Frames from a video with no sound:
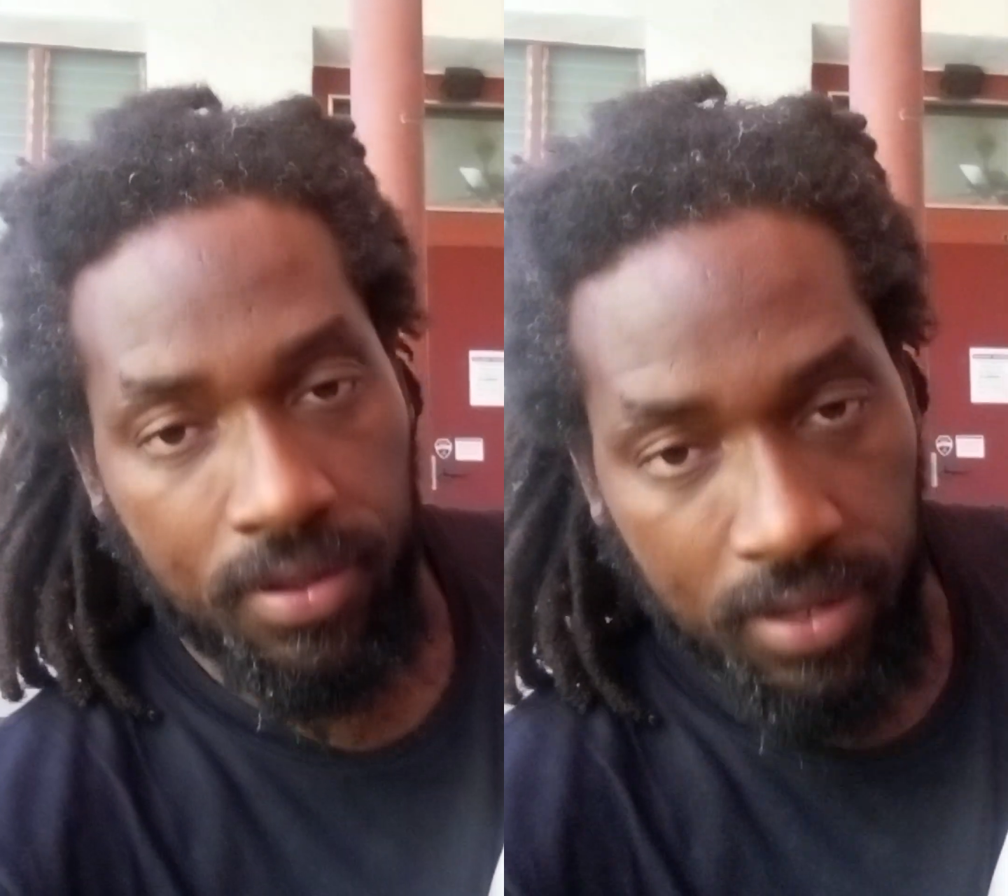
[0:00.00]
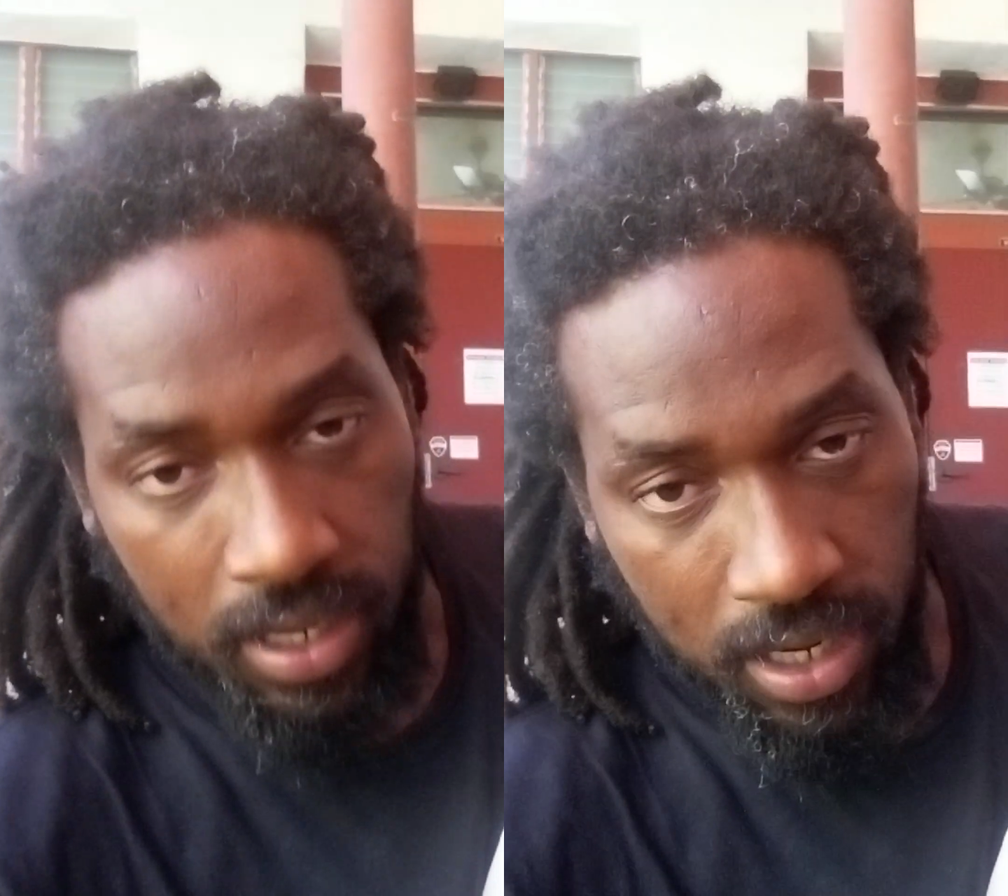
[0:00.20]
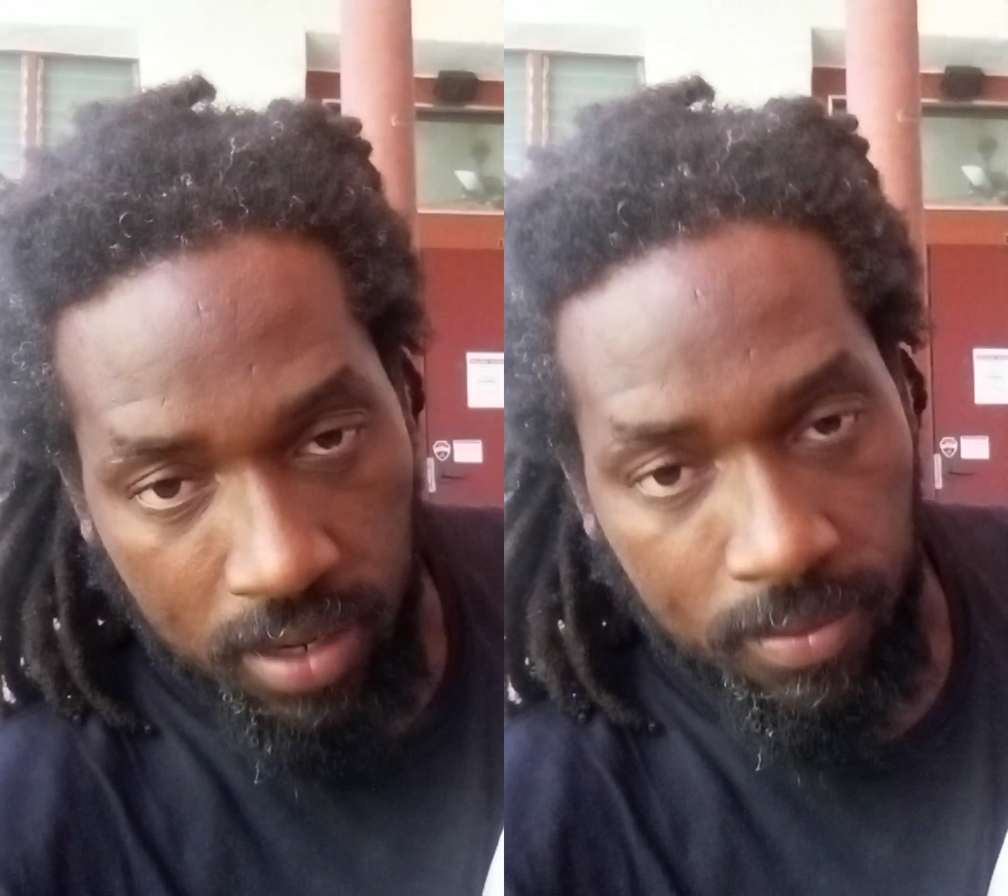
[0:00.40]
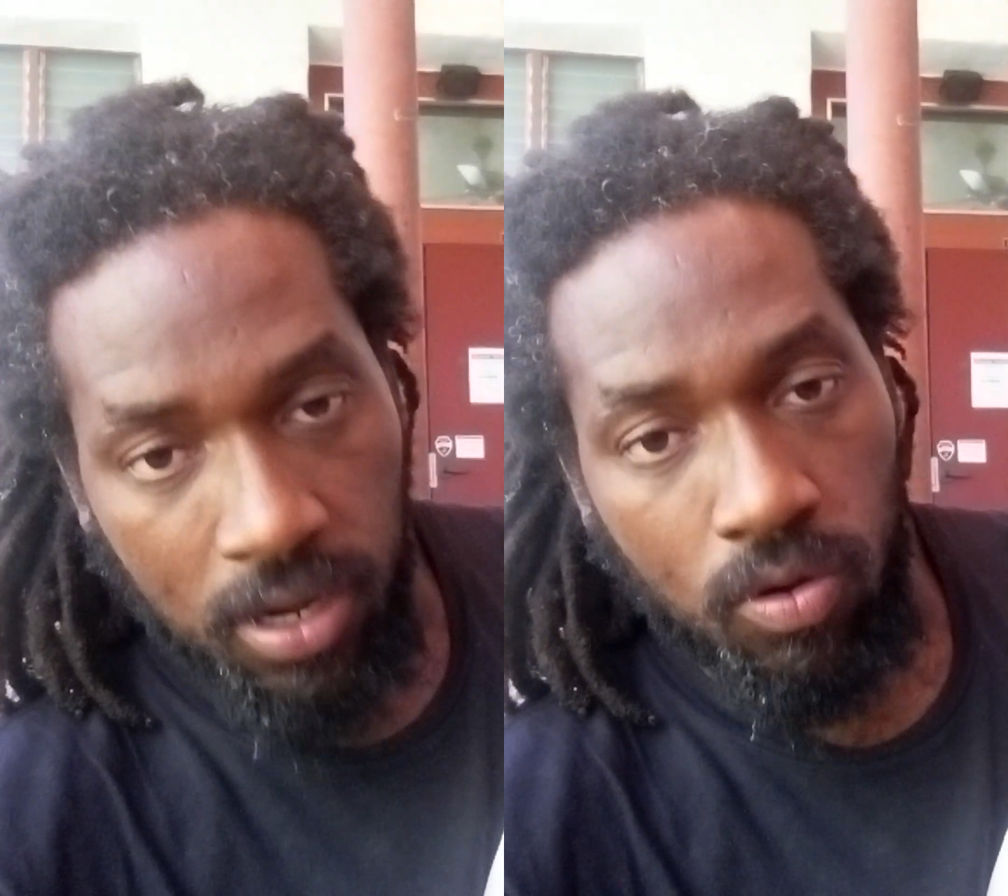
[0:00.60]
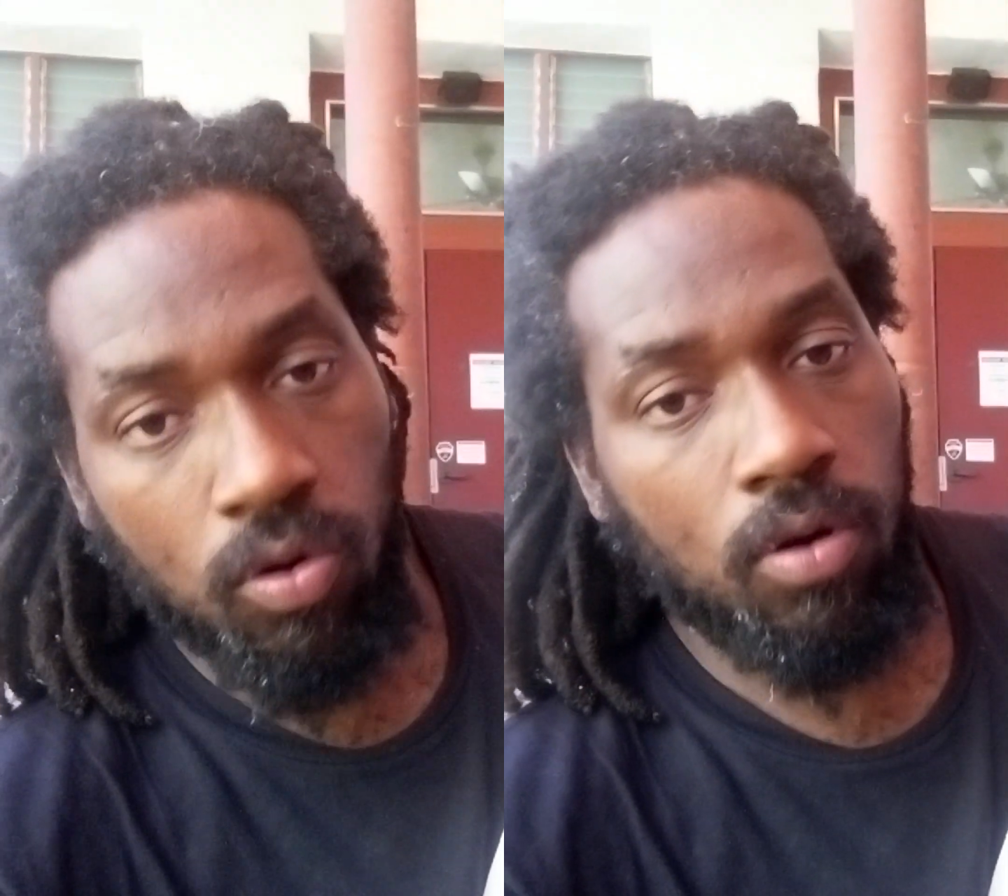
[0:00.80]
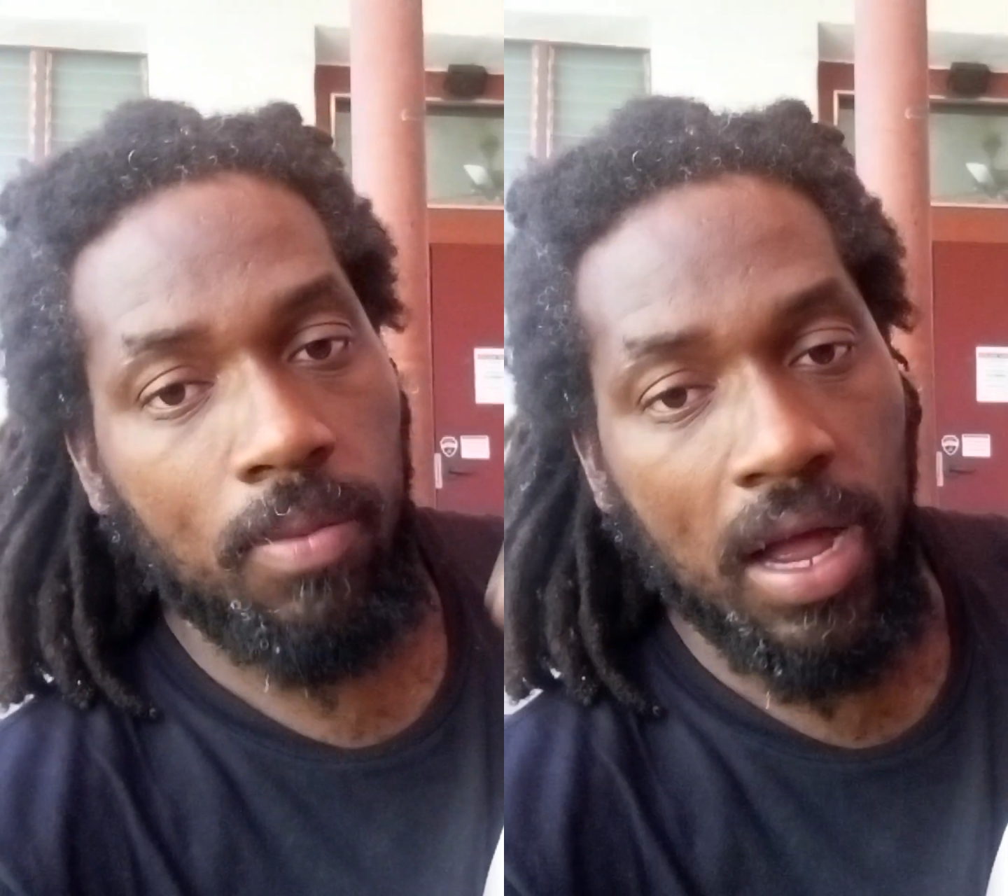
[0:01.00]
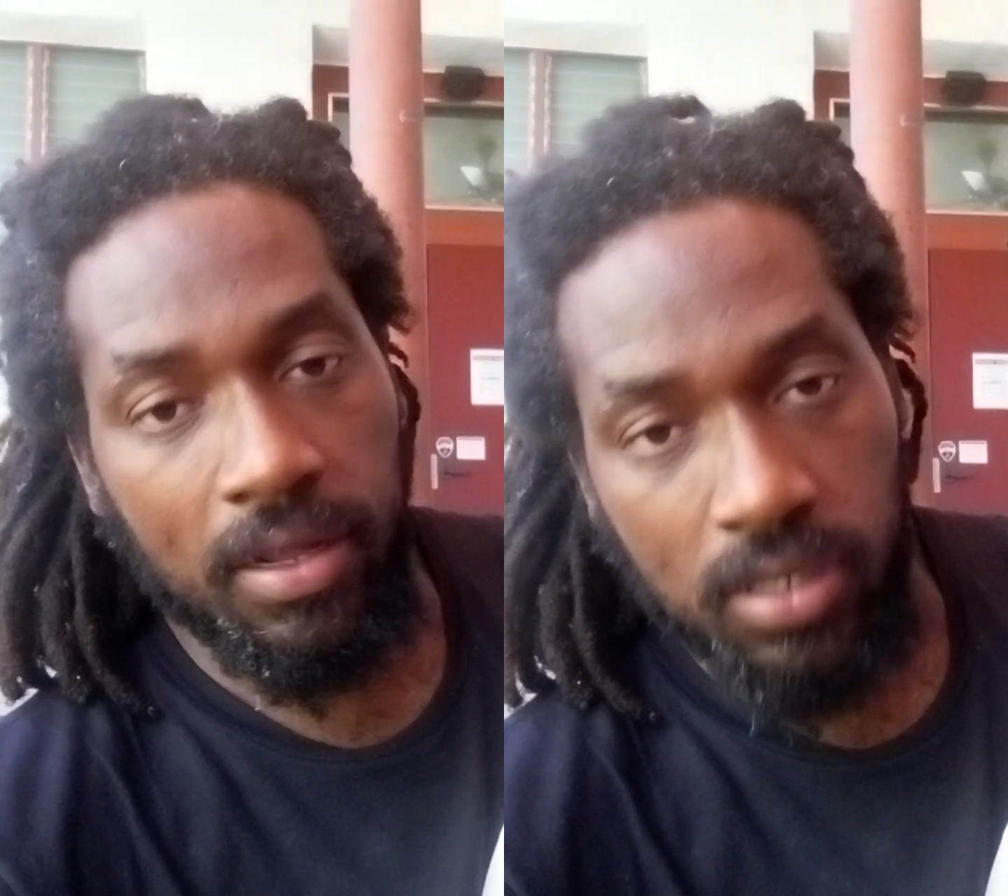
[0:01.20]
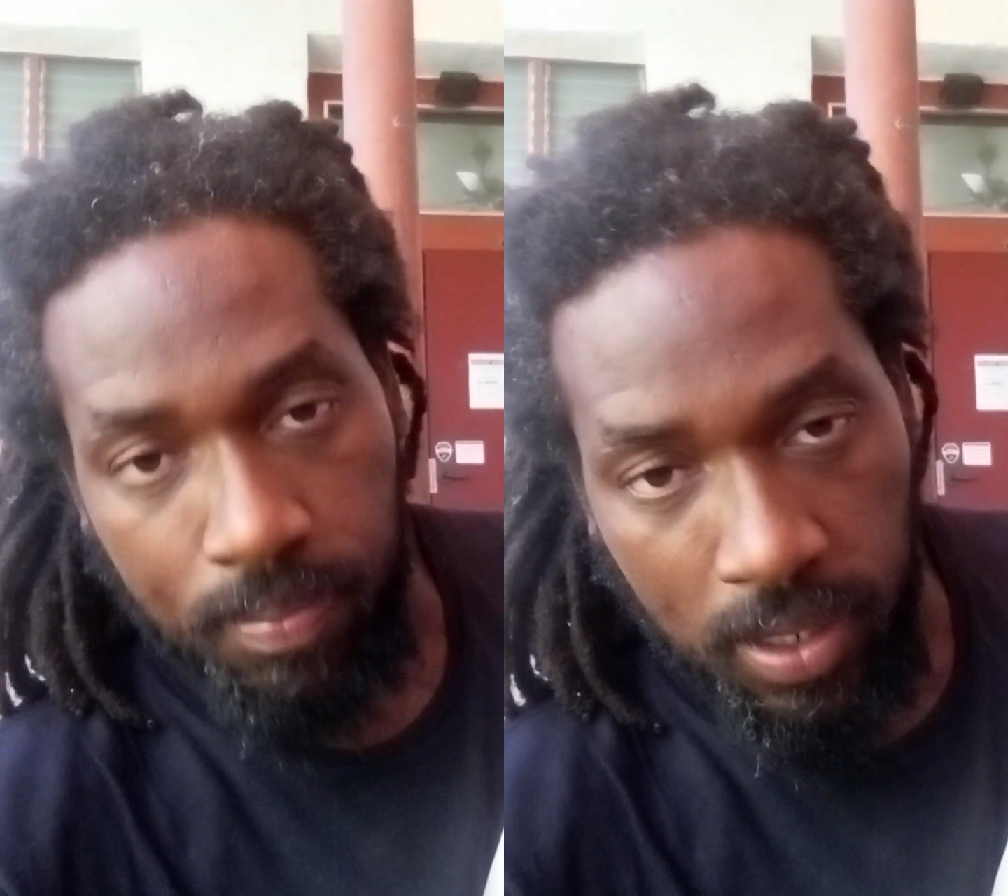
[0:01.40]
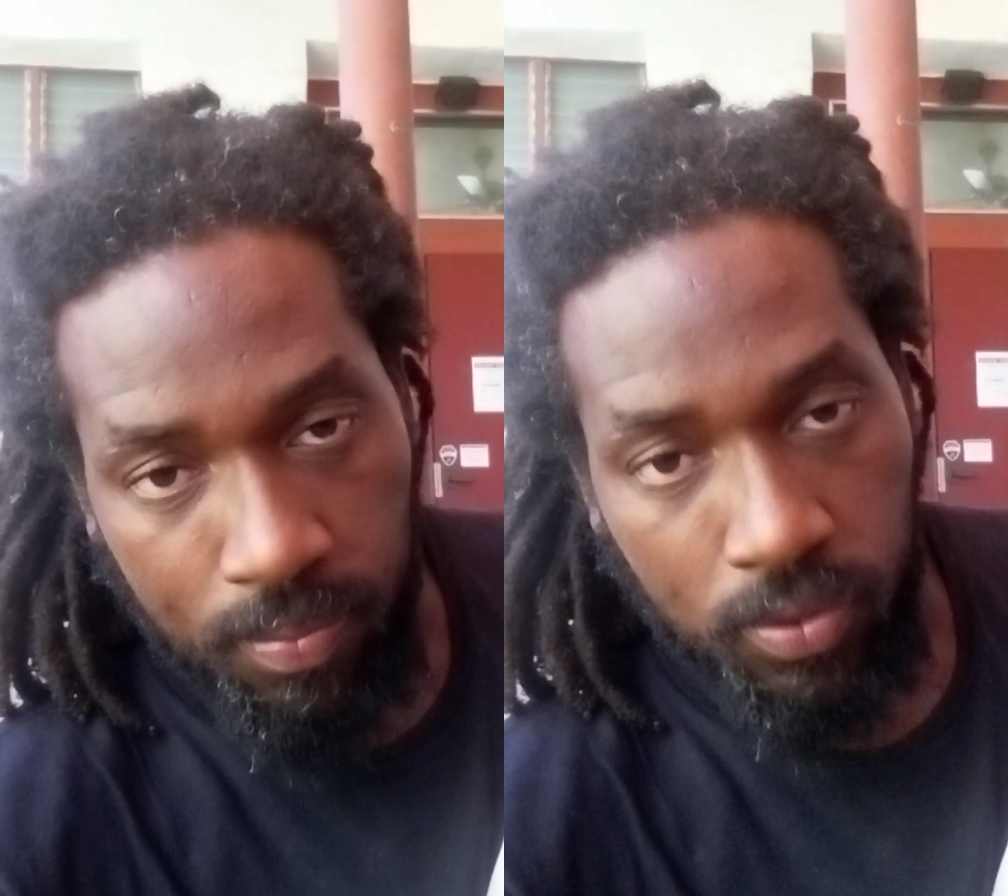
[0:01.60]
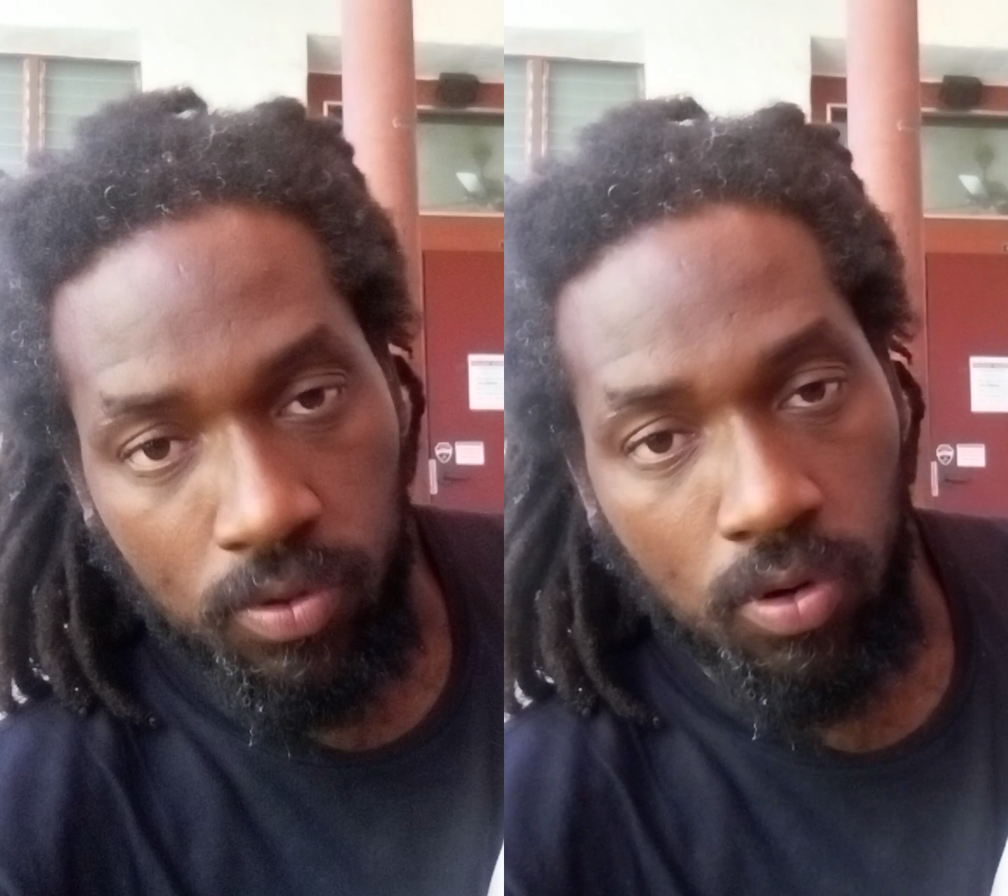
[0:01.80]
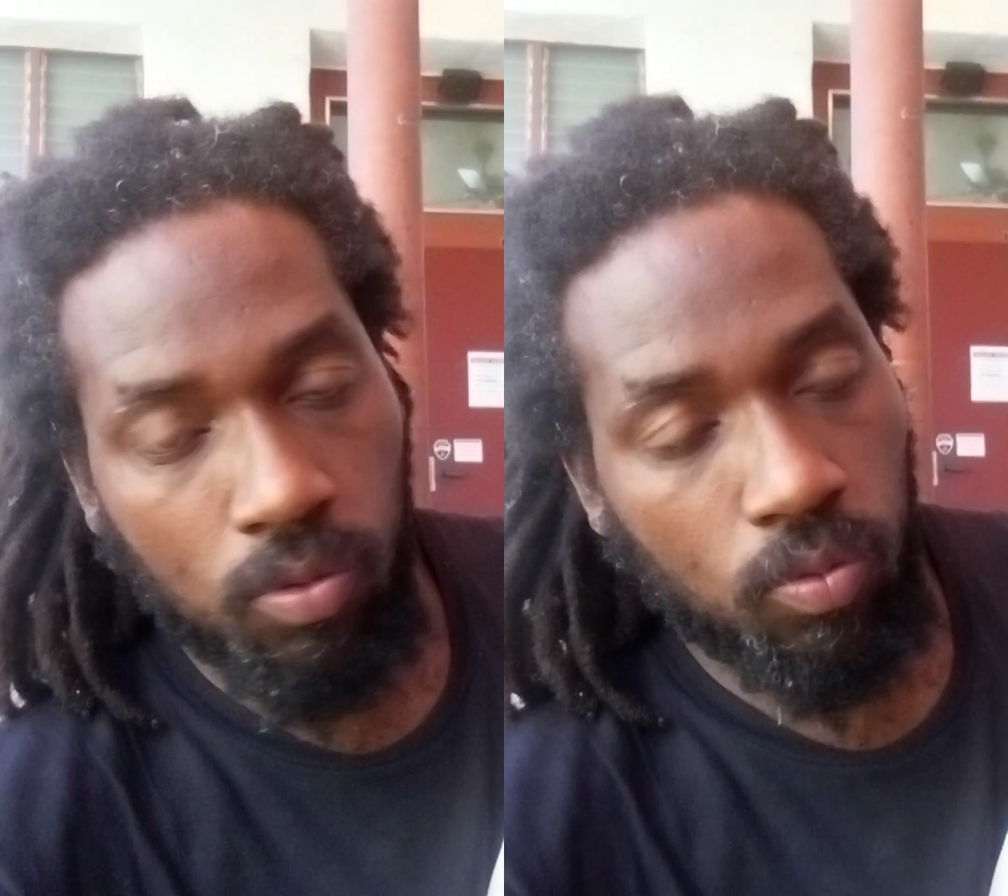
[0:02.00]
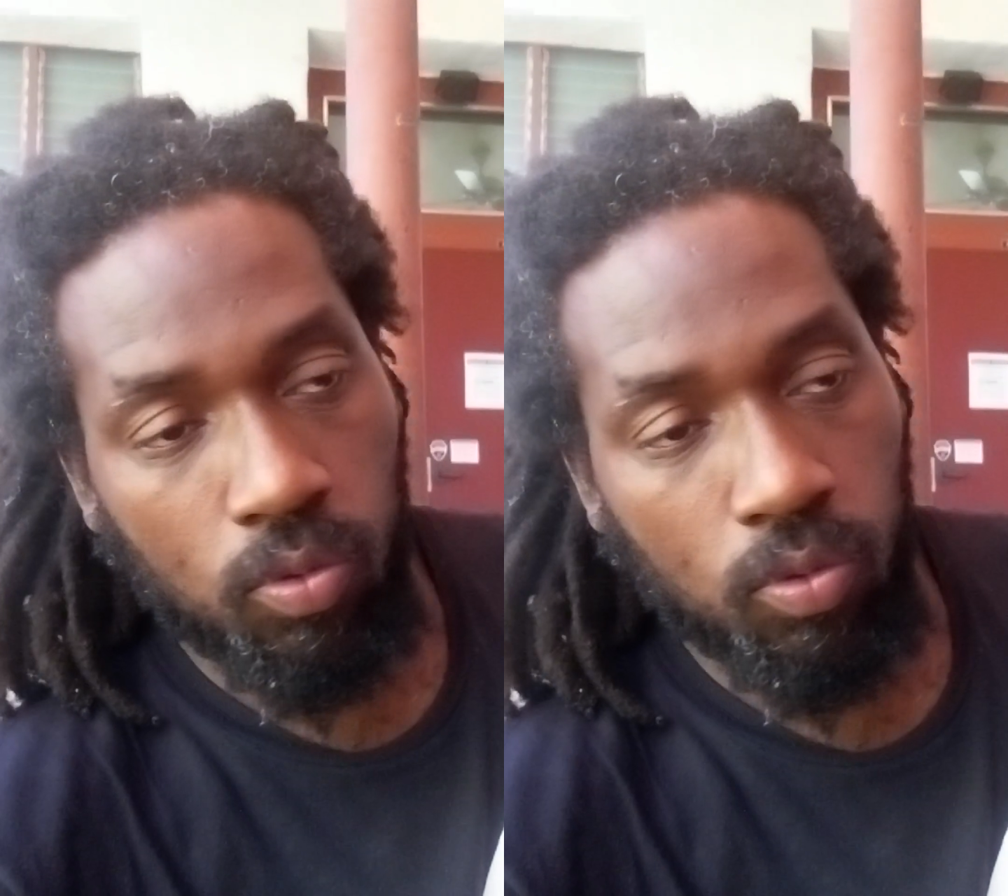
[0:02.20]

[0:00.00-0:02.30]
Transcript: the enemy or by the people or